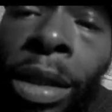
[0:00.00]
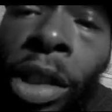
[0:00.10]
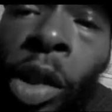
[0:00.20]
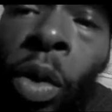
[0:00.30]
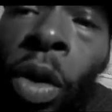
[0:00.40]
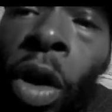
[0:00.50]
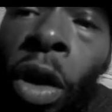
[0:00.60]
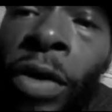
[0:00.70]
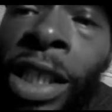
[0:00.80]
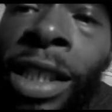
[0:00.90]
the
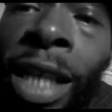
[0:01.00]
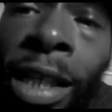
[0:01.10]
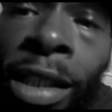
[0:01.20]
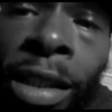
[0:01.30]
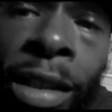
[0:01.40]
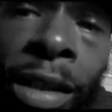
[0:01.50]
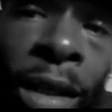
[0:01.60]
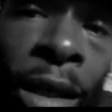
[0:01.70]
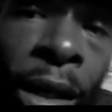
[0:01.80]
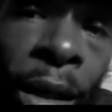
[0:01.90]
so-called recession
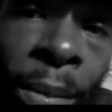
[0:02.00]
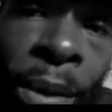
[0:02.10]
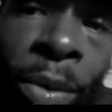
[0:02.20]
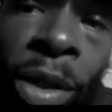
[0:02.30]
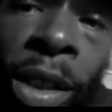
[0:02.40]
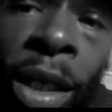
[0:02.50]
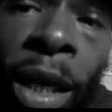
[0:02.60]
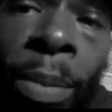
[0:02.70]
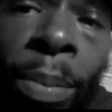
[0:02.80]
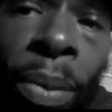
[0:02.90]
People say
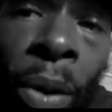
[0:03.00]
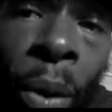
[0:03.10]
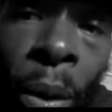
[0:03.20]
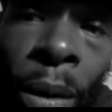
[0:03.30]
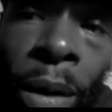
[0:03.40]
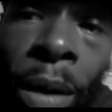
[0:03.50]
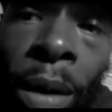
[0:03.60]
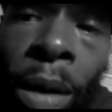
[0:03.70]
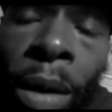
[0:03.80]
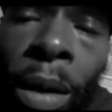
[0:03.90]
they broke.
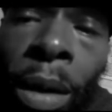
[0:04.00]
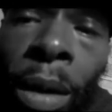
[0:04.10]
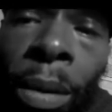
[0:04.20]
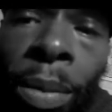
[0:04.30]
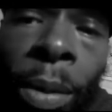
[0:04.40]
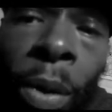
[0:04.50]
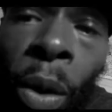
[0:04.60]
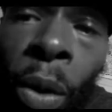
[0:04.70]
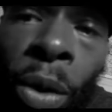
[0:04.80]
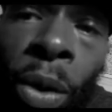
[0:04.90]

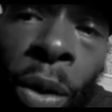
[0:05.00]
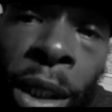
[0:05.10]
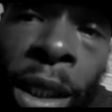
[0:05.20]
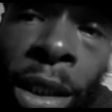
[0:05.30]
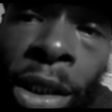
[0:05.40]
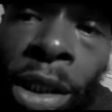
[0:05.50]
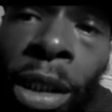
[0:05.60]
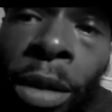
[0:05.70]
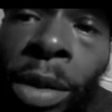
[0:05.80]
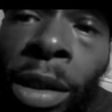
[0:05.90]
People holding on to their
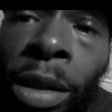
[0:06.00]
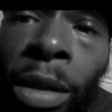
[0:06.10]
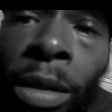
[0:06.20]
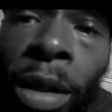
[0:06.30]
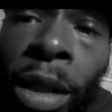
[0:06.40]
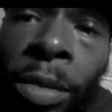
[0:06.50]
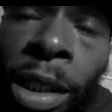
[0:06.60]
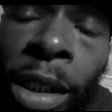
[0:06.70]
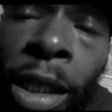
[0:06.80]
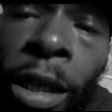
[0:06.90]
chips. You know what I'm
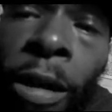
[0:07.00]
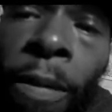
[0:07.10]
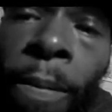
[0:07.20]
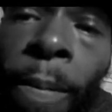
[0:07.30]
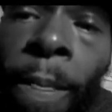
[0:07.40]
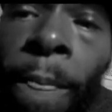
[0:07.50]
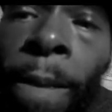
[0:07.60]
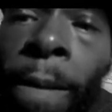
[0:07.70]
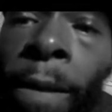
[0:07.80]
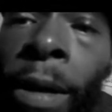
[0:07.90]
saying?
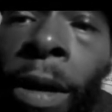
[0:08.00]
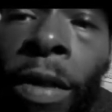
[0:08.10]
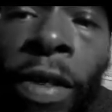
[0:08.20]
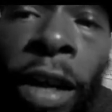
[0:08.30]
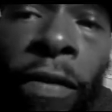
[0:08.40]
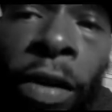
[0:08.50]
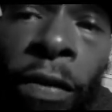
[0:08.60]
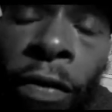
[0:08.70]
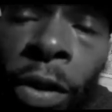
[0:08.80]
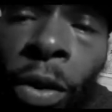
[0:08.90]
Think for
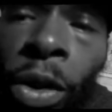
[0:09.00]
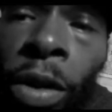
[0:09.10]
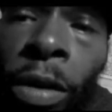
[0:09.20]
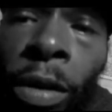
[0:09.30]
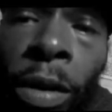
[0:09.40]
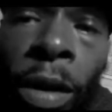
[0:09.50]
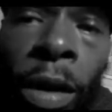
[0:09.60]
the future.